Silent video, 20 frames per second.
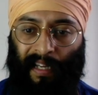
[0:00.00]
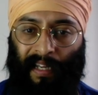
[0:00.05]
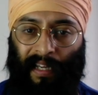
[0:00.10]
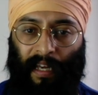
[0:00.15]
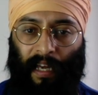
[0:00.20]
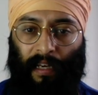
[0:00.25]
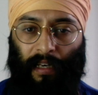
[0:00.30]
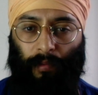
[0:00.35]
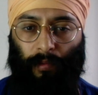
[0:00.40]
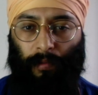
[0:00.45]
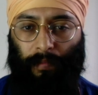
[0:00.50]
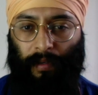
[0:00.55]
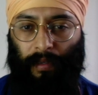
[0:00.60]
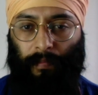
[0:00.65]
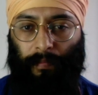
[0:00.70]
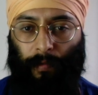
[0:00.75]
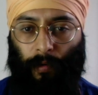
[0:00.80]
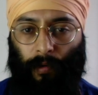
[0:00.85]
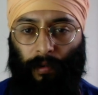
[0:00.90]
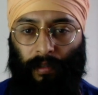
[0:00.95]
And it would be
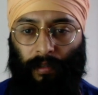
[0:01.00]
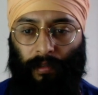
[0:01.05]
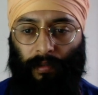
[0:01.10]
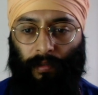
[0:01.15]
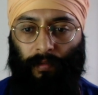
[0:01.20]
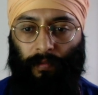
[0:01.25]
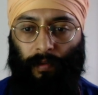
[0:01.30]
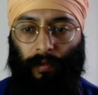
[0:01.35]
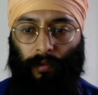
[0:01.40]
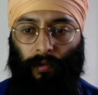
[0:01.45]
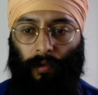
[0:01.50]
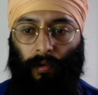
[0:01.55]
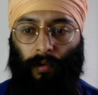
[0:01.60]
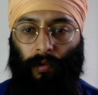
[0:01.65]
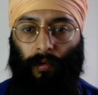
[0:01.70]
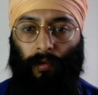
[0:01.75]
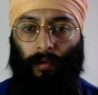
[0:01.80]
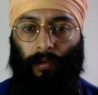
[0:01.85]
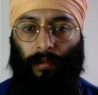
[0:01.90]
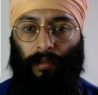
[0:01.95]
important to
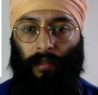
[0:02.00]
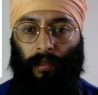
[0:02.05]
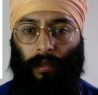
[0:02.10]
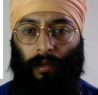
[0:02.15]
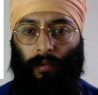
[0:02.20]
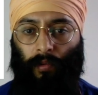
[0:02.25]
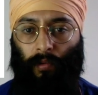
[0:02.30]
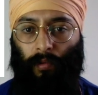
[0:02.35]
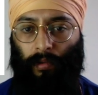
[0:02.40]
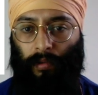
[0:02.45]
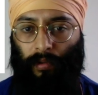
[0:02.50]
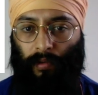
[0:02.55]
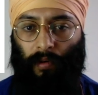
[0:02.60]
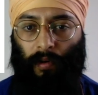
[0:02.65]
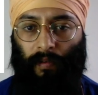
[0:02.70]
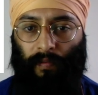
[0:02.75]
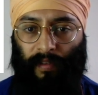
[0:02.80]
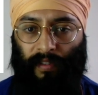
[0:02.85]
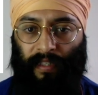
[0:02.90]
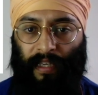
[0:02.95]
record all the
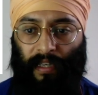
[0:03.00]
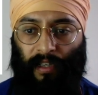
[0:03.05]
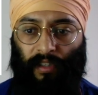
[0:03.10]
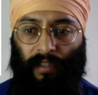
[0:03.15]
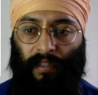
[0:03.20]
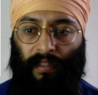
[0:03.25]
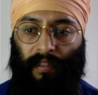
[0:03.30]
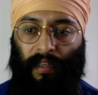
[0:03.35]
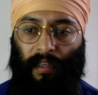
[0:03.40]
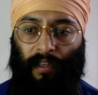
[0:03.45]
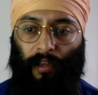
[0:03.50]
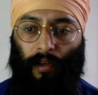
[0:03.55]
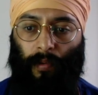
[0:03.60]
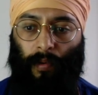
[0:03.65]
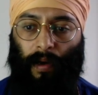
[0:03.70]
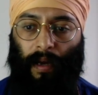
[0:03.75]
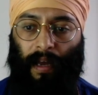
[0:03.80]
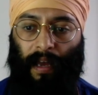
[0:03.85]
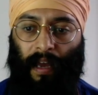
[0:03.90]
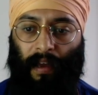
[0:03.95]
conversations that you
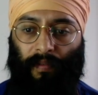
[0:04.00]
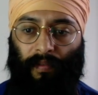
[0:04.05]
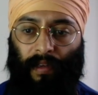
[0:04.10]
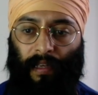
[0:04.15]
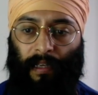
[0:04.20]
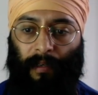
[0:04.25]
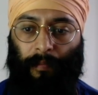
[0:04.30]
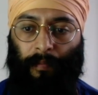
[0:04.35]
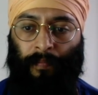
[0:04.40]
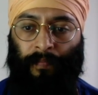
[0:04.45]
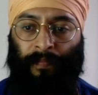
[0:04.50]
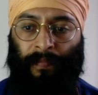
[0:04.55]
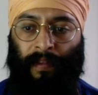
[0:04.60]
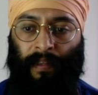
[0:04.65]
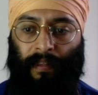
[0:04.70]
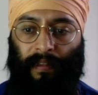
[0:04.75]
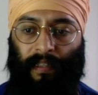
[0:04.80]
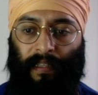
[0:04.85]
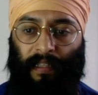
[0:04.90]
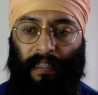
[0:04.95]
are having,
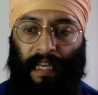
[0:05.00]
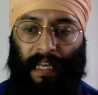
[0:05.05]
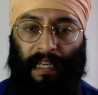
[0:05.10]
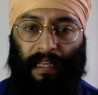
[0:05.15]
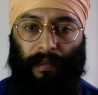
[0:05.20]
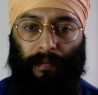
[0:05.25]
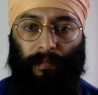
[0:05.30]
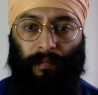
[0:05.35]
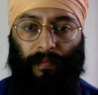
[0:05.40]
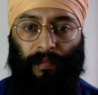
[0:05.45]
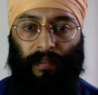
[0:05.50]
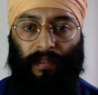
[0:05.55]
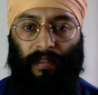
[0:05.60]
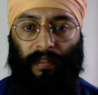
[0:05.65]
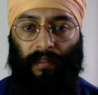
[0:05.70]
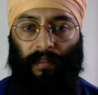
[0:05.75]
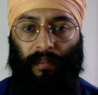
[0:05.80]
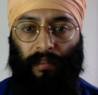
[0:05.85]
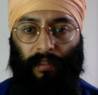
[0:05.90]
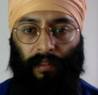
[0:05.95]
the
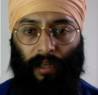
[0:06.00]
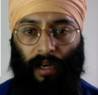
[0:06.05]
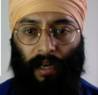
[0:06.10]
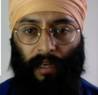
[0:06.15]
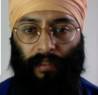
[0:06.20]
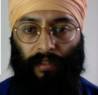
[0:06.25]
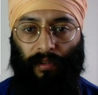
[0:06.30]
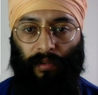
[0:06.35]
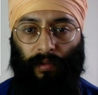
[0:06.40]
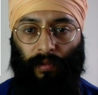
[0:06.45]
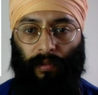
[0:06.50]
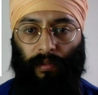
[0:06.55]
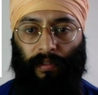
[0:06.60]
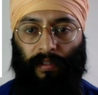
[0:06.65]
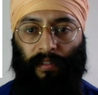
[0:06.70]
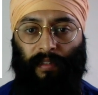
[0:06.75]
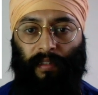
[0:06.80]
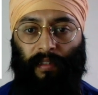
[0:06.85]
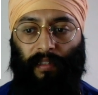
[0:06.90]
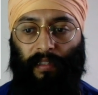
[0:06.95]
names, the
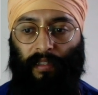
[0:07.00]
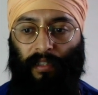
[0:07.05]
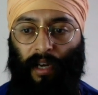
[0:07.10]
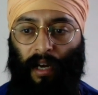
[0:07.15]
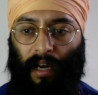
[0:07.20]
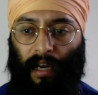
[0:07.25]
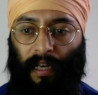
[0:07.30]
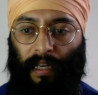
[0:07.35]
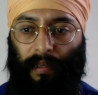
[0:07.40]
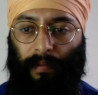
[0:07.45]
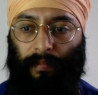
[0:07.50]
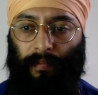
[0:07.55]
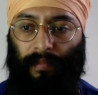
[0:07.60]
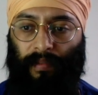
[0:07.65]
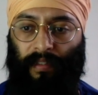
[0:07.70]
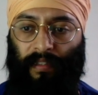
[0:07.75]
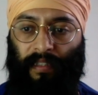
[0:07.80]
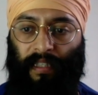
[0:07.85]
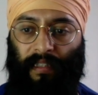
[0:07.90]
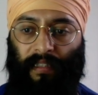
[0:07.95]
titles, the
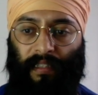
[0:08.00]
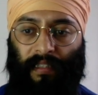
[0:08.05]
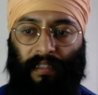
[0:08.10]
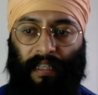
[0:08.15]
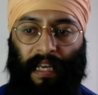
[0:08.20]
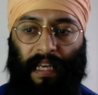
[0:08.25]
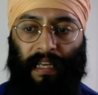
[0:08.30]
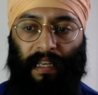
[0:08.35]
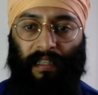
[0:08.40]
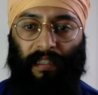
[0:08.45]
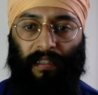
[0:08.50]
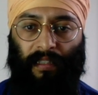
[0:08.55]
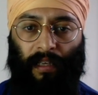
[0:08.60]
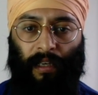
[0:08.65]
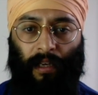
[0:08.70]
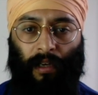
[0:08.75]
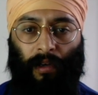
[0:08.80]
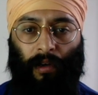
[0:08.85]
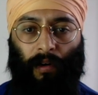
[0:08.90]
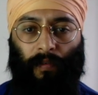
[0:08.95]
times, and the dates
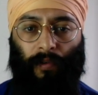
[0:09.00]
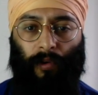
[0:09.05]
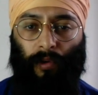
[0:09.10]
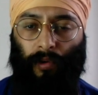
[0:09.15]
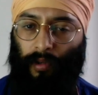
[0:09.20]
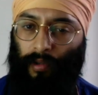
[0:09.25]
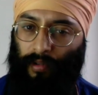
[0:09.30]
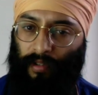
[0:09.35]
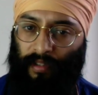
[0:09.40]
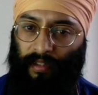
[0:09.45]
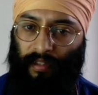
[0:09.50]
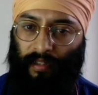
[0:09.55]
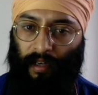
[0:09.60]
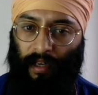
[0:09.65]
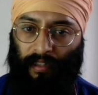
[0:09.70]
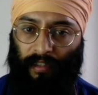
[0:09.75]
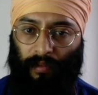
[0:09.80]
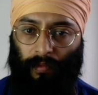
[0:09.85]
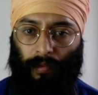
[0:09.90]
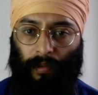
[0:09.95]
of who you
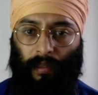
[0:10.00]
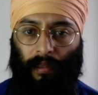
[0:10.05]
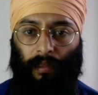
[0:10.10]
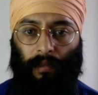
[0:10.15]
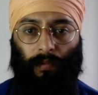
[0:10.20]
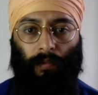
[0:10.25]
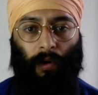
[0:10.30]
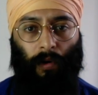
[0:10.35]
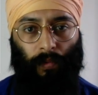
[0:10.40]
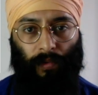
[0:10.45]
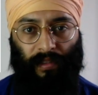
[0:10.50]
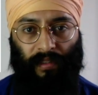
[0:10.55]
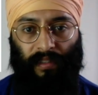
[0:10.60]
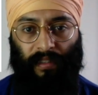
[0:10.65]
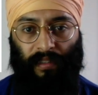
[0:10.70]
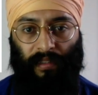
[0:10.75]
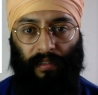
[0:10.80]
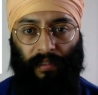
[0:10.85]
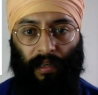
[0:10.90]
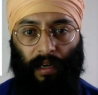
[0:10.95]
discussed with, what was
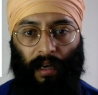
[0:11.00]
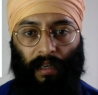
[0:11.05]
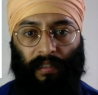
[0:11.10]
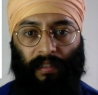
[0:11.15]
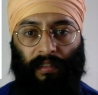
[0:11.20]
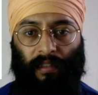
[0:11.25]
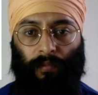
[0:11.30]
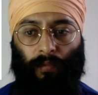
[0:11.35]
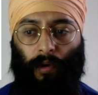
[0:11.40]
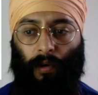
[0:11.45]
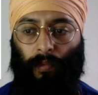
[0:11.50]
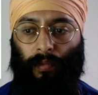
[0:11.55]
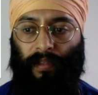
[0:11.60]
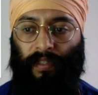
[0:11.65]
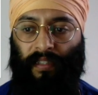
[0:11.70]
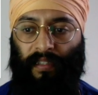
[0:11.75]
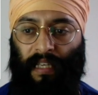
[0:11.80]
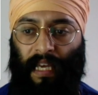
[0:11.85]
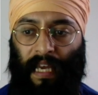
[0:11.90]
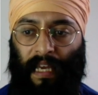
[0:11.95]
discussed, and what
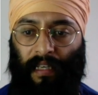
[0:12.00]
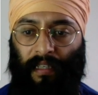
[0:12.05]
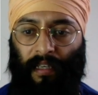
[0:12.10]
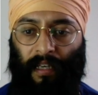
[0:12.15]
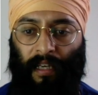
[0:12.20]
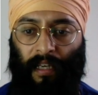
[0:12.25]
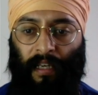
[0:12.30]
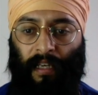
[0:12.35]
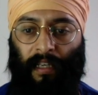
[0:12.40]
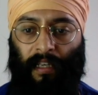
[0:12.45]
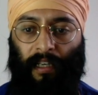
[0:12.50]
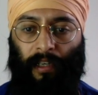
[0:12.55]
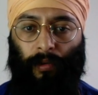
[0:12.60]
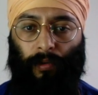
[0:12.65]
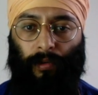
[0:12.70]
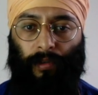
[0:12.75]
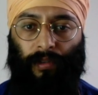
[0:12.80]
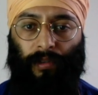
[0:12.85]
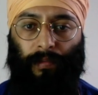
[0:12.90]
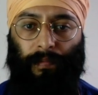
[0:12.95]
was said, in
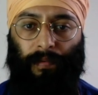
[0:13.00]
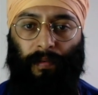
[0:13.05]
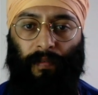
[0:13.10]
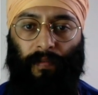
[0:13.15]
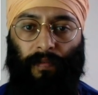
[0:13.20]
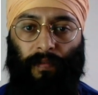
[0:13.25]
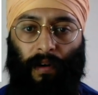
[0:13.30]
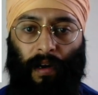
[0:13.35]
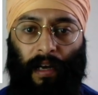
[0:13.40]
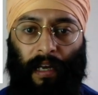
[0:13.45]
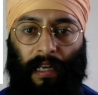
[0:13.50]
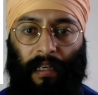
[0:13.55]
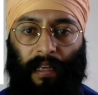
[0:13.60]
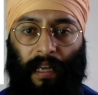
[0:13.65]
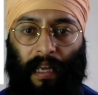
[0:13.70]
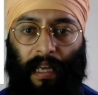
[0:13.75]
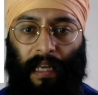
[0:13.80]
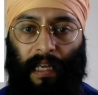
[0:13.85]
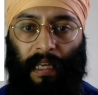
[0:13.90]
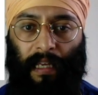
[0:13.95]
order to provide
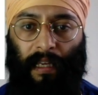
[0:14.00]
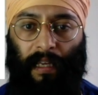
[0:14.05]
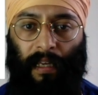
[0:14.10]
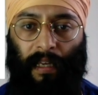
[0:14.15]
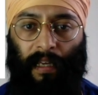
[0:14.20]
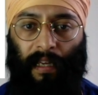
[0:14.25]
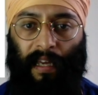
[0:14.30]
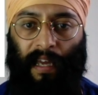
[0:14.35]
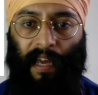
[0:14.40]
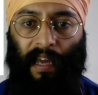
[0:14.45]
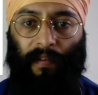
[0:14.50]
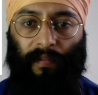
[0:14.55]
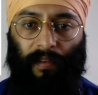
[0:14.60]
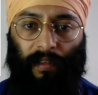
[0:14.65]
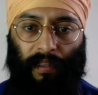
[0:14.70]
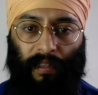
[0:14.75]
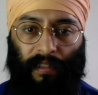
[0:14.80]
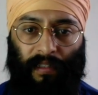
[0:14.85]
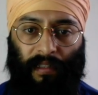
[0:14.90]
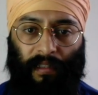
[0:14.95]
a
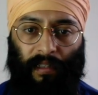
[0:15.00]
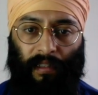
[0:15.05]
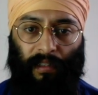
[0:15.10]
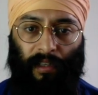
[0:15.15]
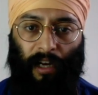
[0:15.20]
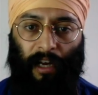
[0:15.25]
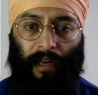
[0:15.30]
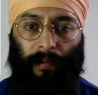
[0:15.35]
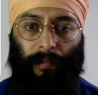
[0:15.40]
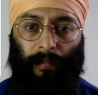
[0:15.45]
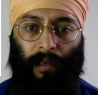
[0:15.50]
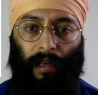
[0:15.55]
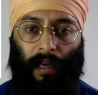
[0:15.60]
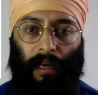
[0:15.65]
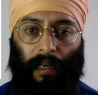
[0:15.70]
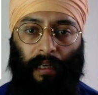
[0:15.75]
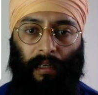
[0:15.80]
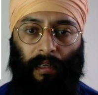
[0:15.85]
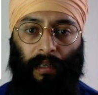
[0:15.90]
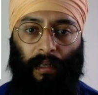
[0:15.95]
evidence and a
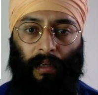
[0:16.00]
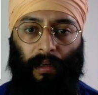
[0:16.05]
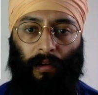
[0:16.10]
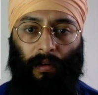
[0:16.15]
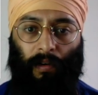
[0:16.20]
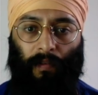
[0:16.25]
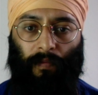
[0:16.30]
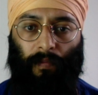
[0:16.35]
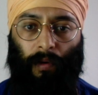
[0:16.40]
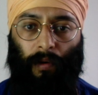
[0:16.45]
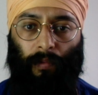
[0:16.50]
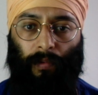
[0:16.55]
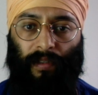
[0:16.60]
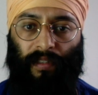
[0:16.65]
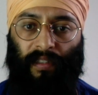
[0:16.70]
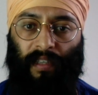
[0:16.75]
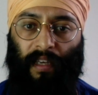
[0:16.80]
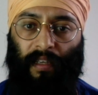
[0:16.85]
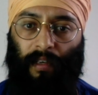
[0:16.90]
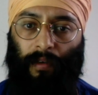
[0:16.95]
timeline of what was
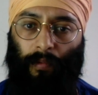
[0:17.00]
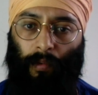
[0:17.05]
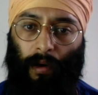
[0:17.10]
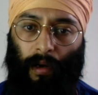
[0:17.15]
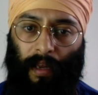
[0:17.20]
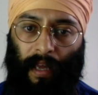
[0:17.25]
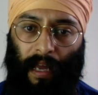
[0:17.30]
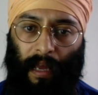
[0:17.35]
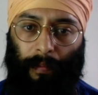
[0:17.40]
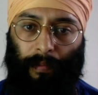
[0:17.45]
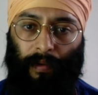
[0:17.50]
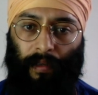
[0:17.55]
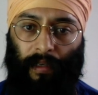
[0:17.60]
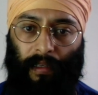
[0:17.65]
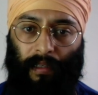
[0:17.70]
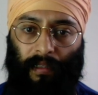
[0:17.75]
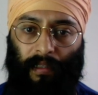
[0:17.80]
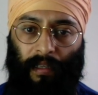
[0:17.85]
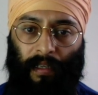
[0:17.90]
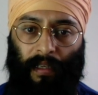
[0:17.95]
said and what
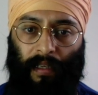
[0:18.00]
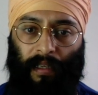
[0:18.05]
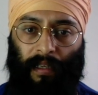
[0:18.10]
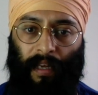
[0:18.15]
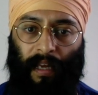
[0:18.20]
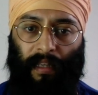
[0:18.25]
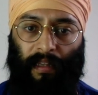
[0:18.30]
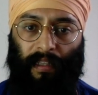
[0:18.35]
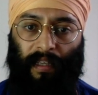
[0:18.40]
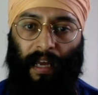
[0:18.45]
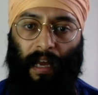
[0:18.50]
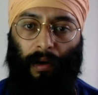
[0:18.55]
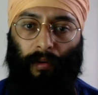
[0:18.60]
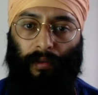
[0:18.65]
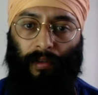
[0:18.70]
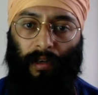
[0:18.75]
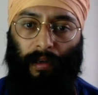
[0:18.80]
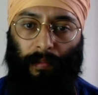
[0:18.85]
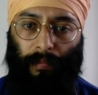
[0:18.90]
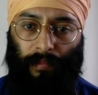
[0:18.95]
happened and the
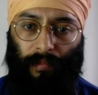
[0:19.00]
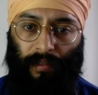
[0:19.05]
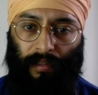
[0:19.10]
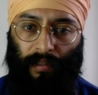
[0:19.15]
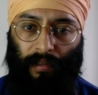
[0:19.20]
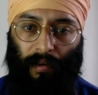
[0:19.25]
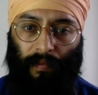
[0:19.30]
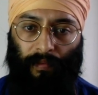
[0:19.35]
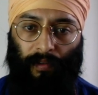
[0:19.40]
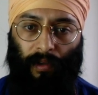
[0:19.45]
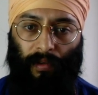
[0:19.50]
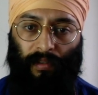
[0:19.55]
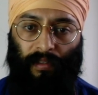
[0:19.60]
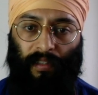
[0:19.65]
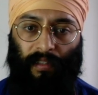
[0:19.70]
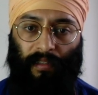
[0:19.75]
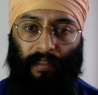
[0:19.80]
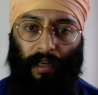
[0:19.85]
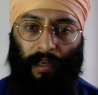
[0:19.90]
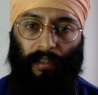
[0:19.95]
outcomes of those
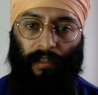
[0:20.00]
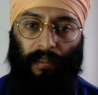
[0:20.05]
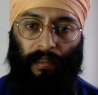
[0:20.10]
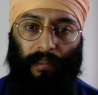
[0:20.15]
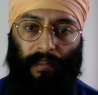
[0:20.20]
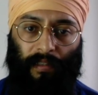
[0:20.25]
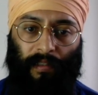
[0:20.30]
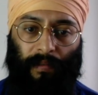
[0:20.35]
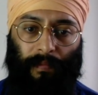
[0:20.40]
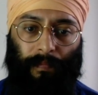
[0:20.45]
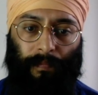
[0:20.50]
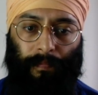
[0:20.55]
discussions.